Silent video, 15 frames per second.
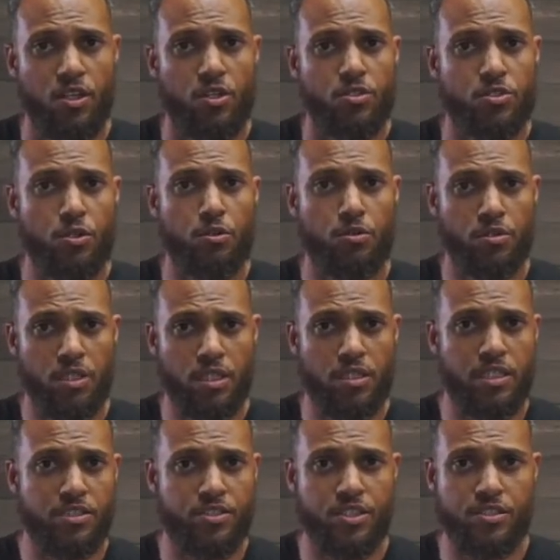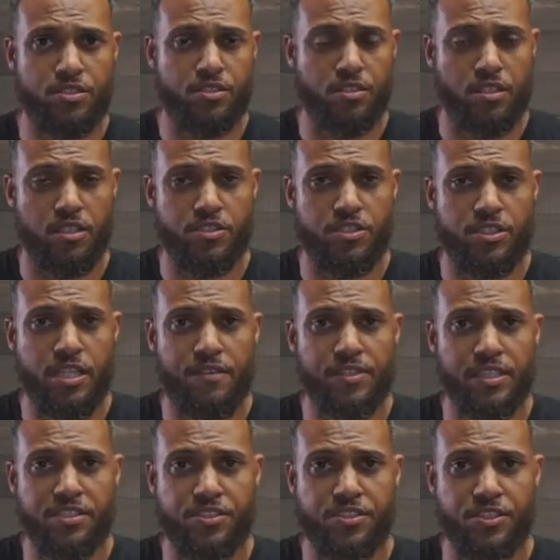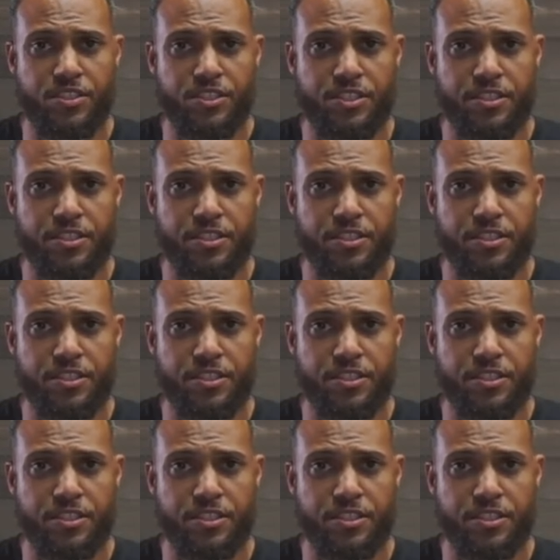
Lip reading: So let's just have a listen here.